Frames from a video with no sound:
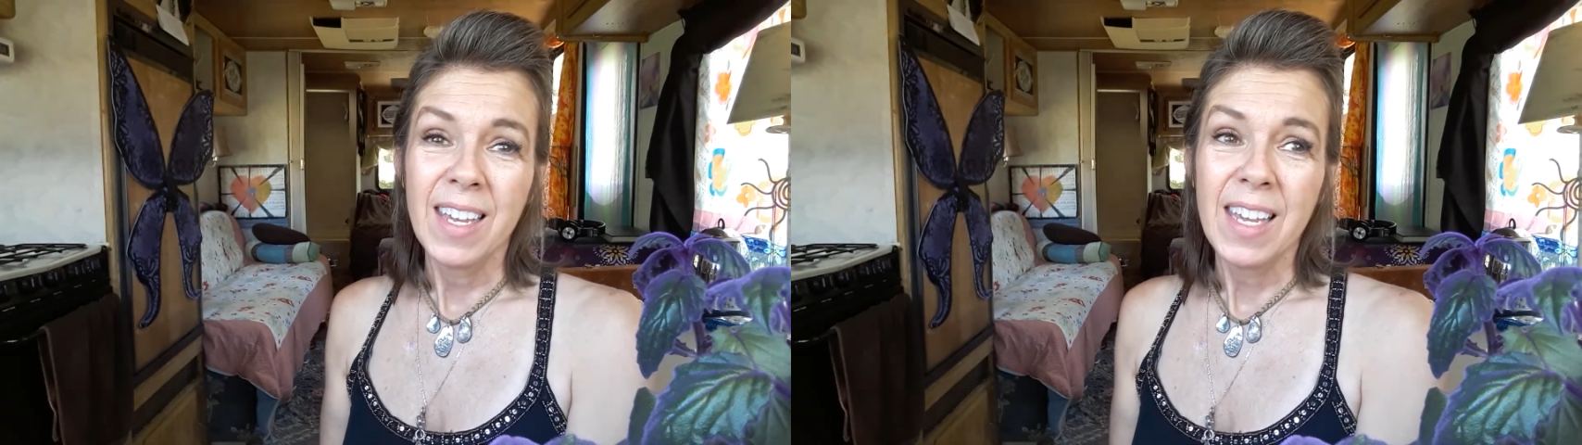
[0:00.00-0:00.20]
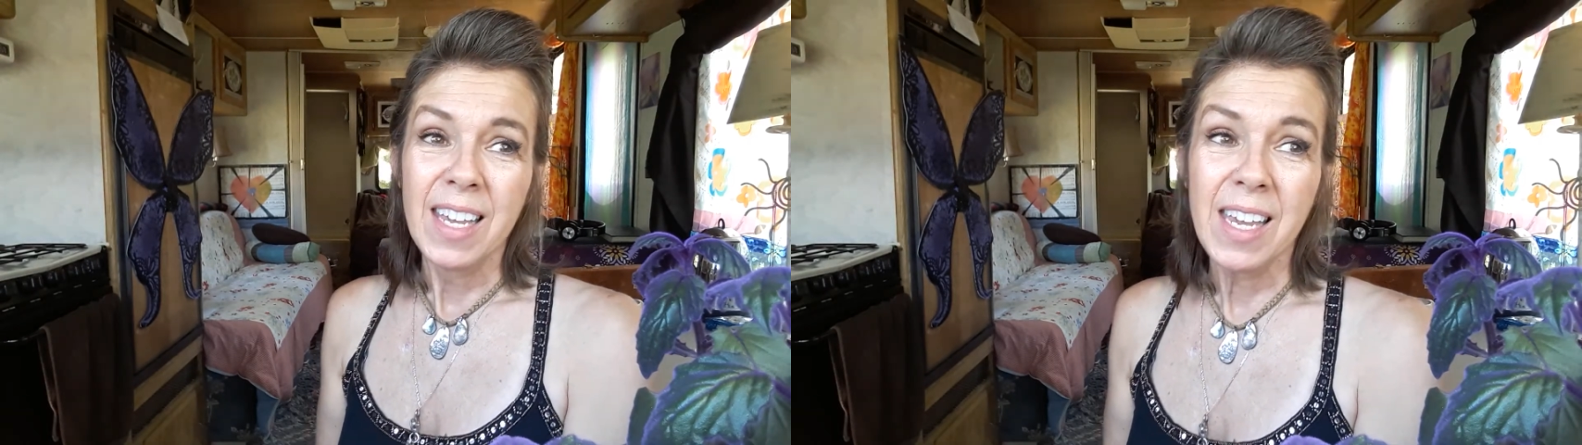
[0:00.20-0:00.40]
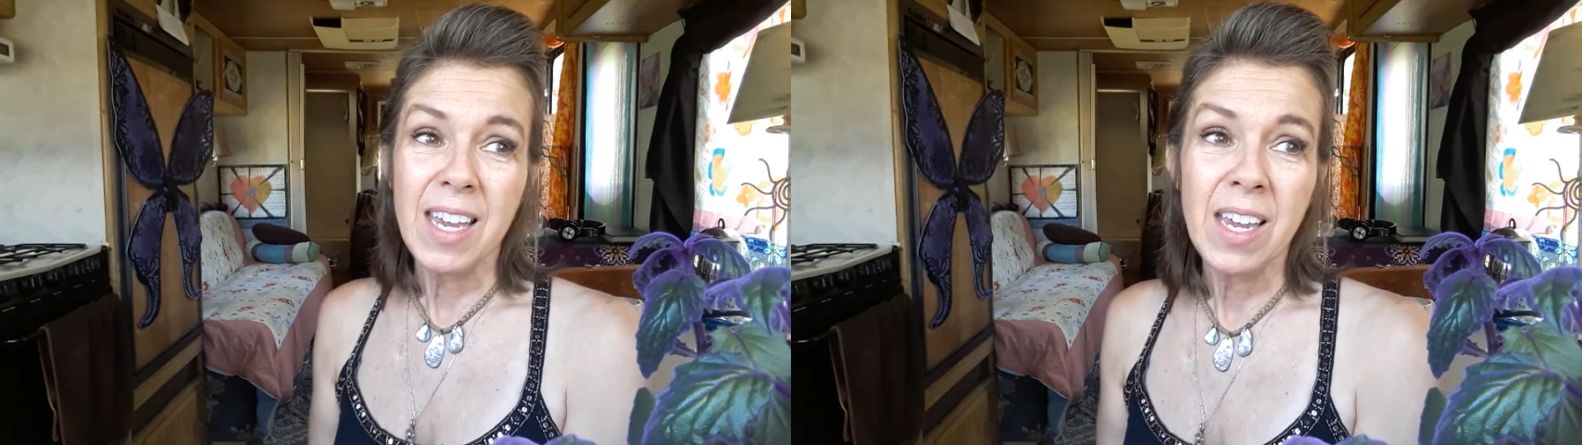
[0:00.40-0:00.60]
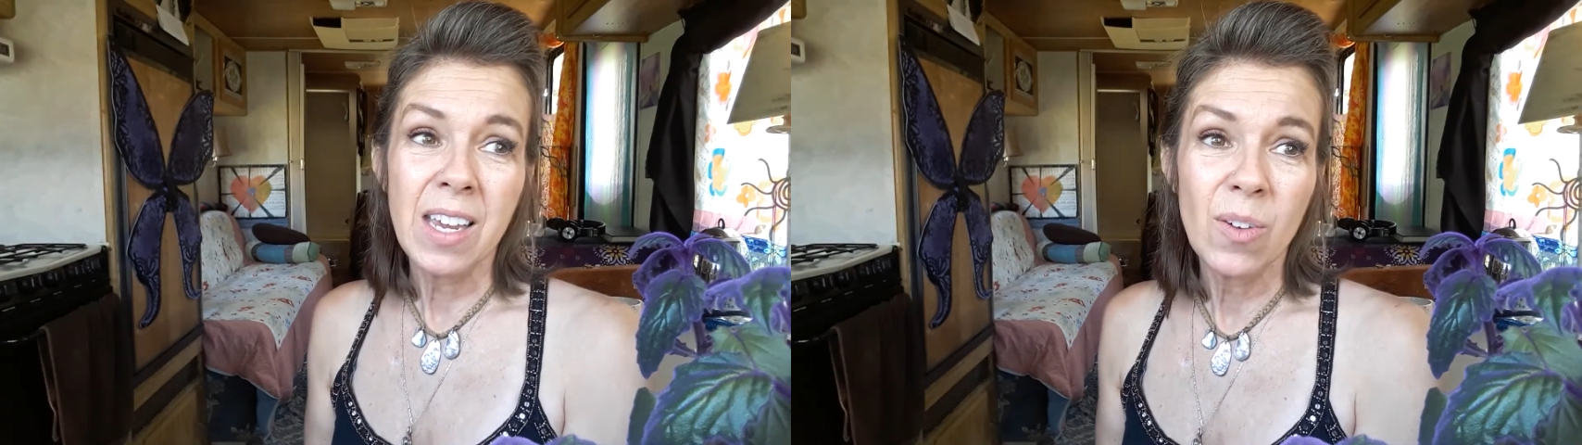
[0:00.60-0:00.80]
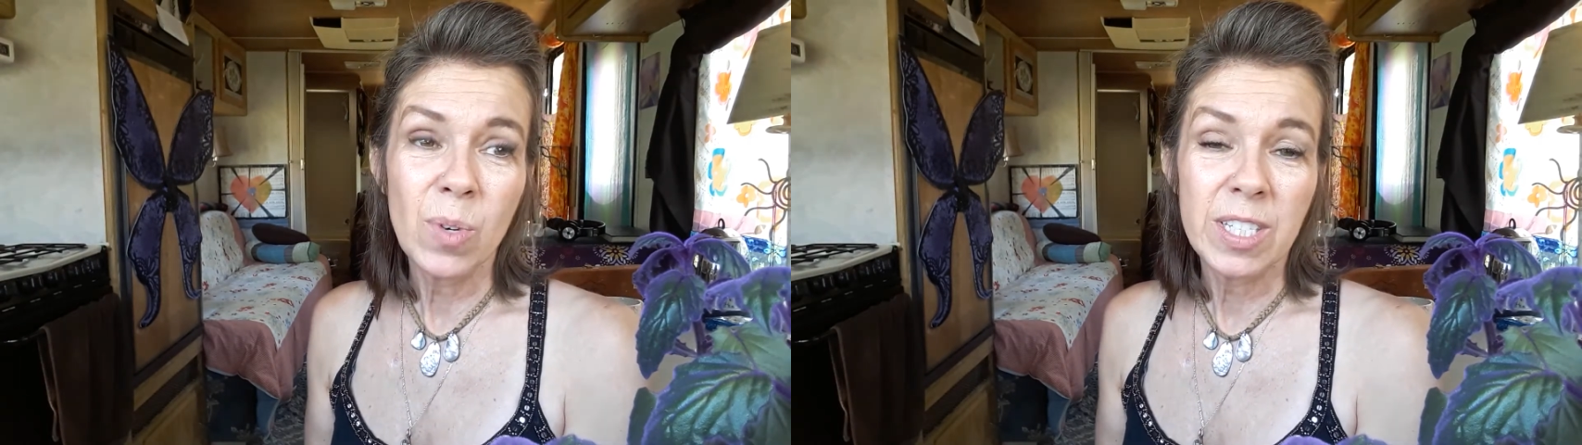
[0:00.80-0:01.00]

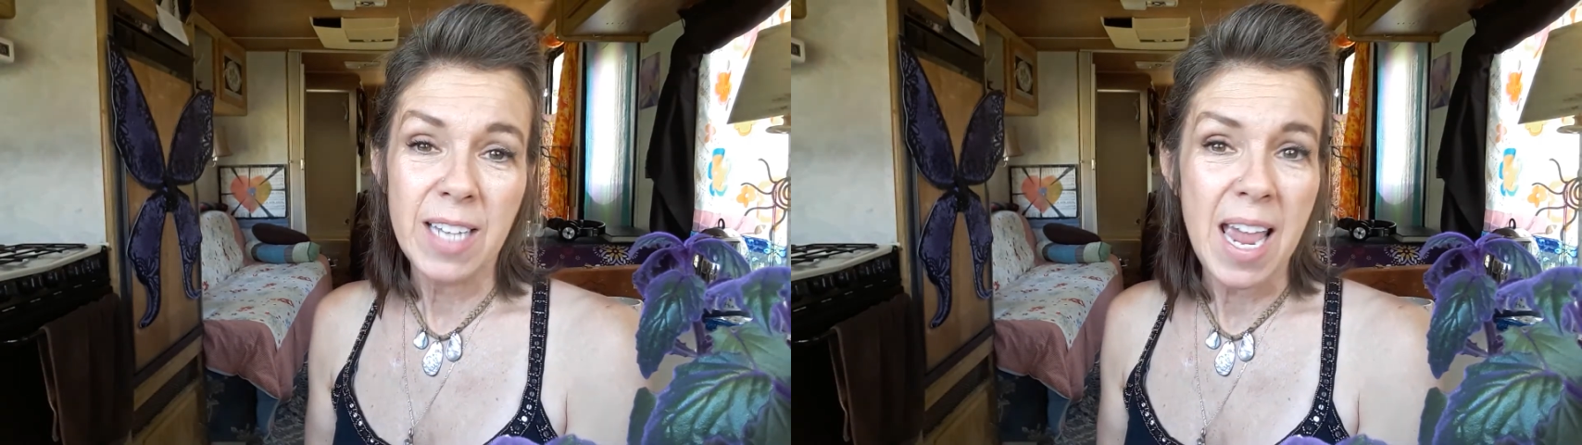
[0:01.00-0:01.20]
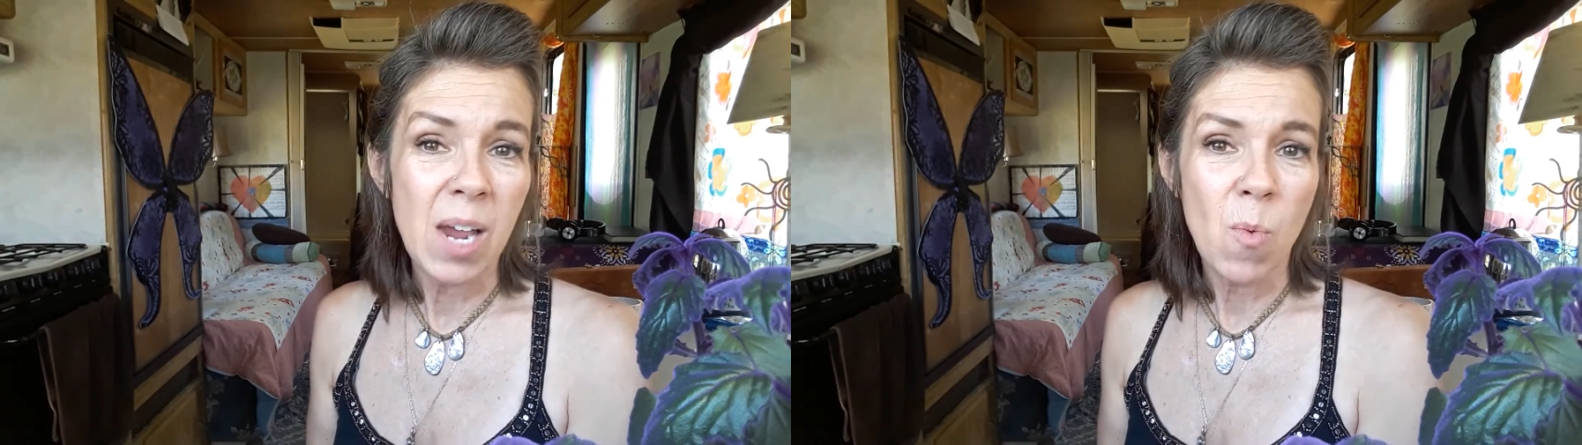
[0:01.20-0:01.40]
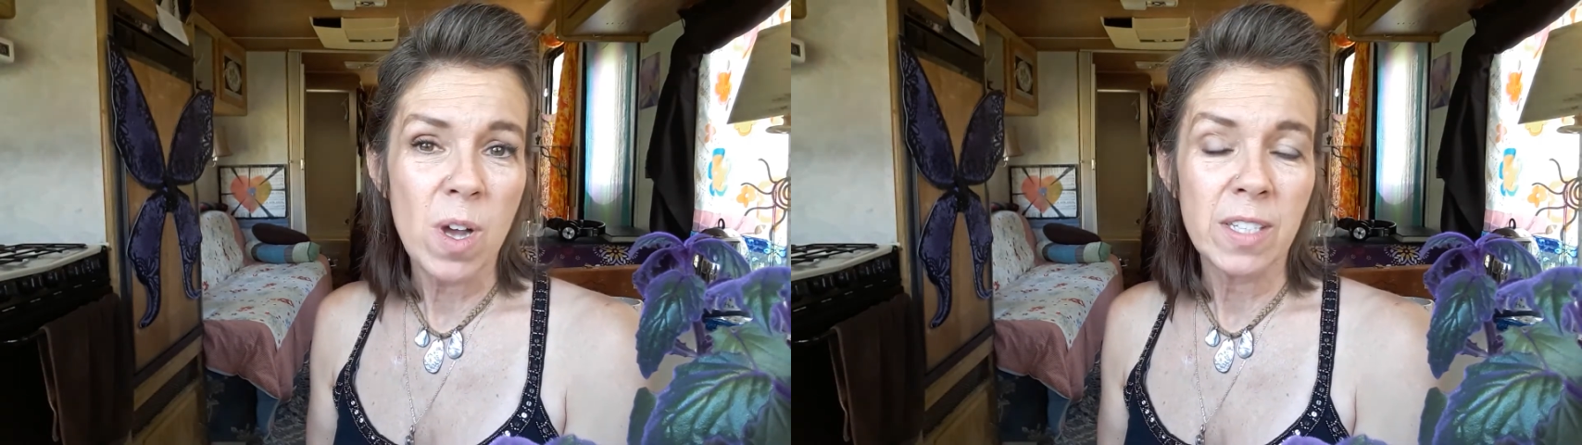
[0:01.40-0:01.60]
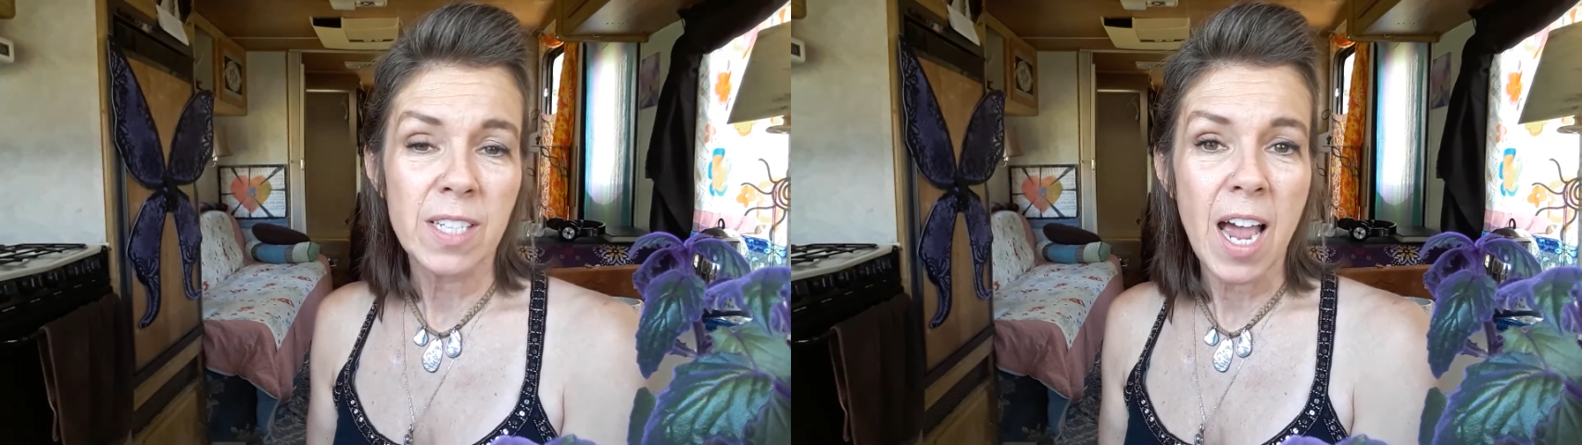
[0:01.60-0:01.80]
He was saying once,